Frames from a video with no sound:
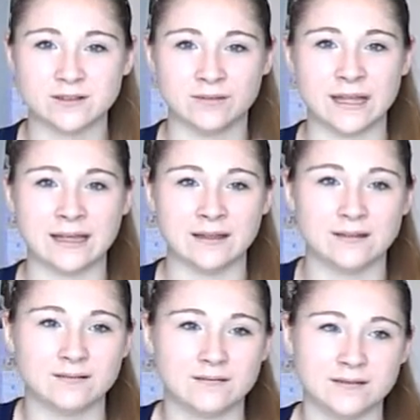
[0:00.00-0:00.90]
So they,
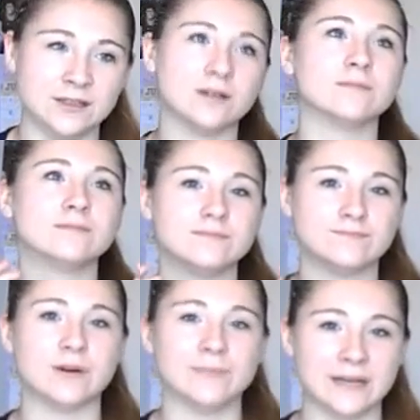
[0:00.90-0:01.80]

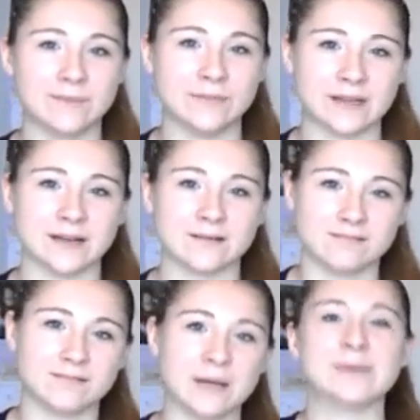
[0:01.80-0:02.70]
put me up there,
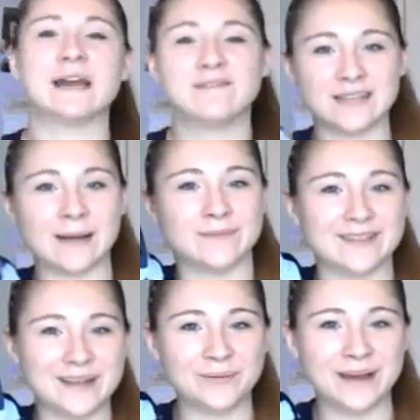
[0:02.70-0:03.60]
let me have time to
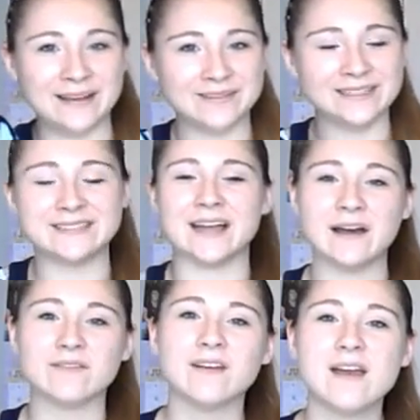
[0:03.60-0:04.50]
like wave and
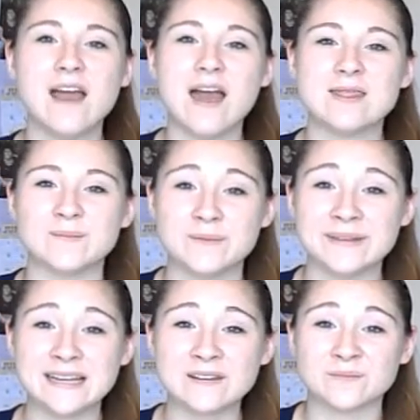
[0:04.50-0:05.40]
stuff, and then put
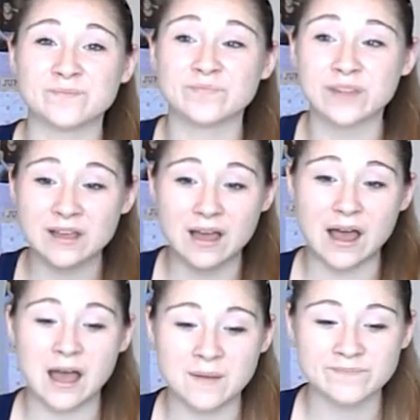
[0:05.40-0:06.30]
me down.
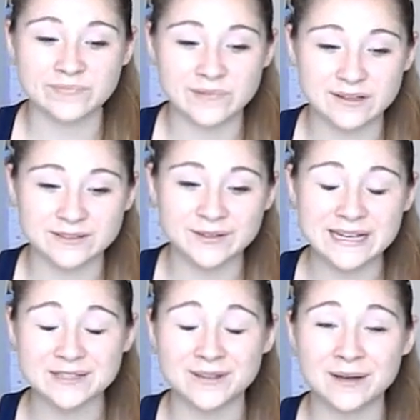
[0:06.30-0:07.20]
So
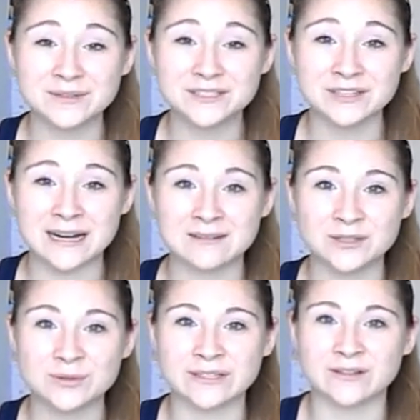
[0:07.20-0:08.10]
yeah, so that was
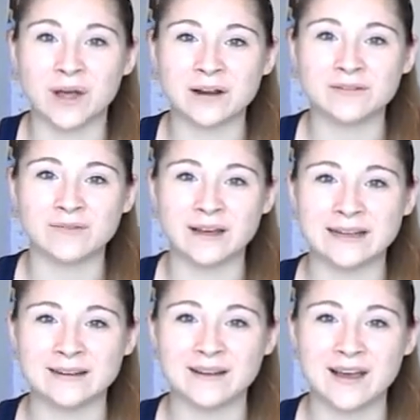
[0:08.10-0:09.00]
tryouts. It was a lot of
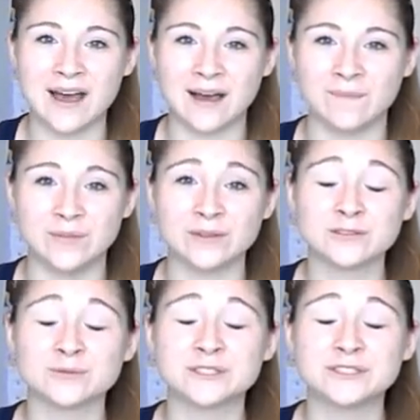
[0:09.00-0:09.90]
fun. The
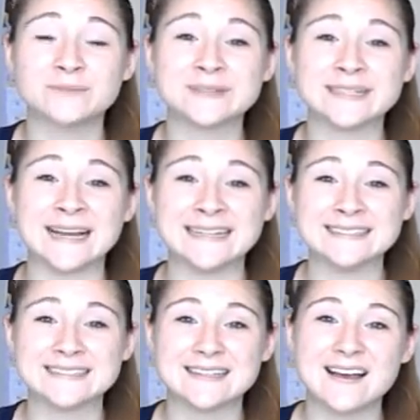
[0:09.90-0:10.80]
girls were super nice.